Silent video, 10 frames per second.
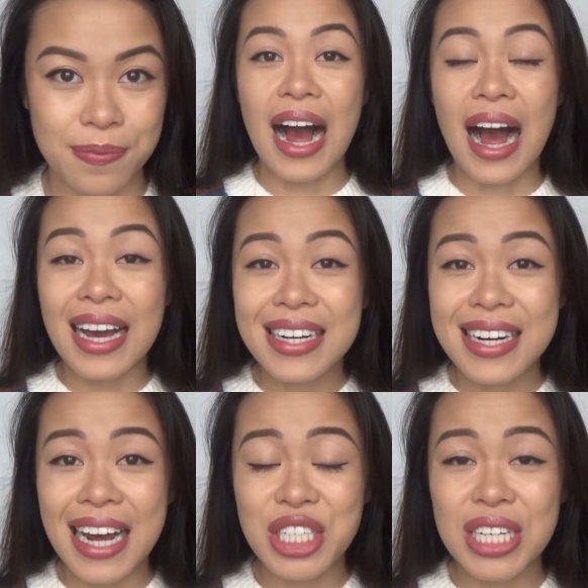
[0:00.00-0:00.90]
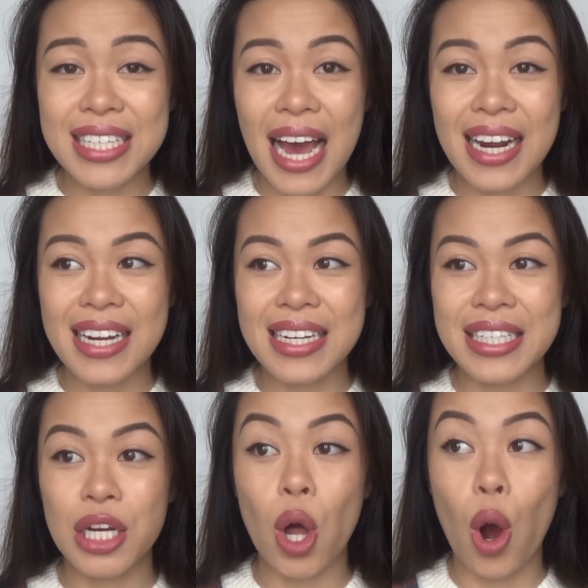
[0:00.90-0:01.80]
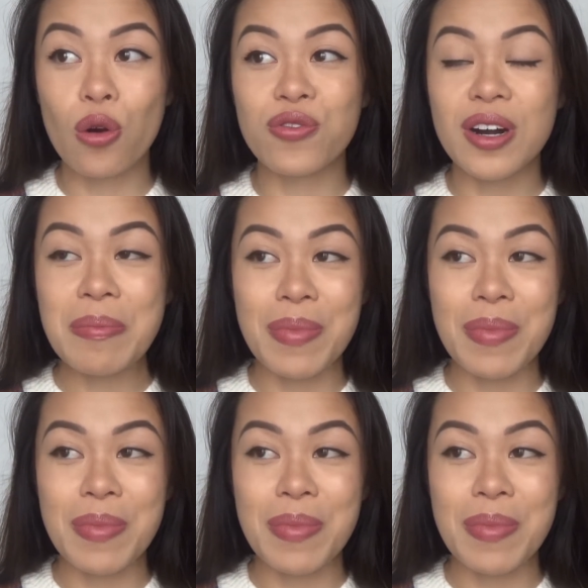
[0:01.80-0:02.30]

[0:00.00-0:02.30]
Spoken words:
I didn't actually get it until over a